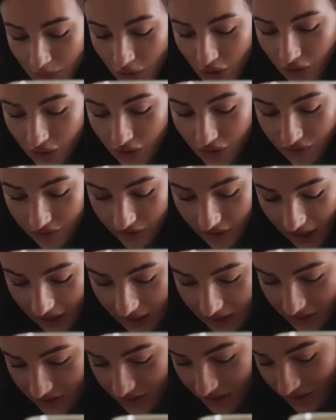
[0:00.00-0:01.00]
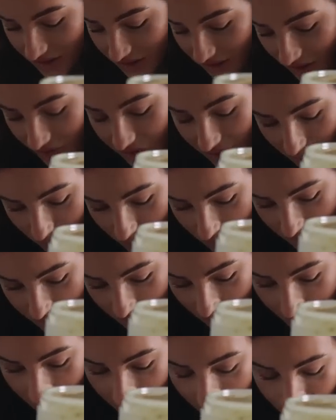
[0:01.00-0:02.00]
move and I really want
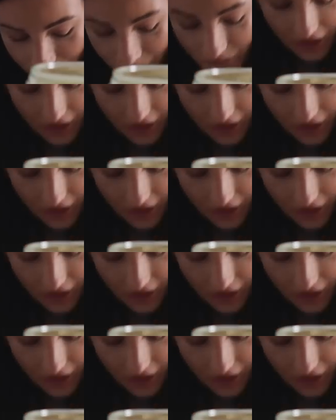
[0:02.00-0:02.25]
to